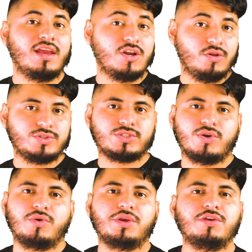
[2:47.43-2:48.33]
And
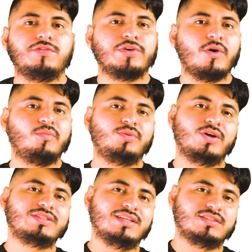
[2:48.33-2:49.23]
also, if you
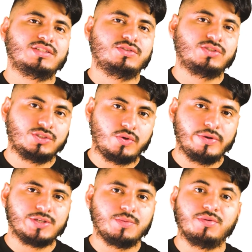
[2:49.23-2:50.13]
unplug the external
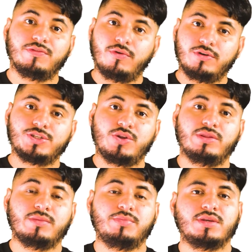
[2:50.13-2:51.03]
storage before
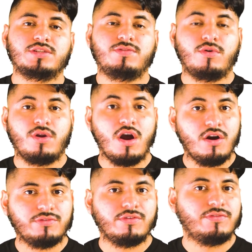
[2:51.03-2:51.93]
shutting the PS4
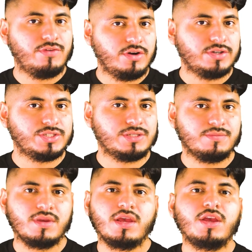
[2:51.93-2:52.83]
off first,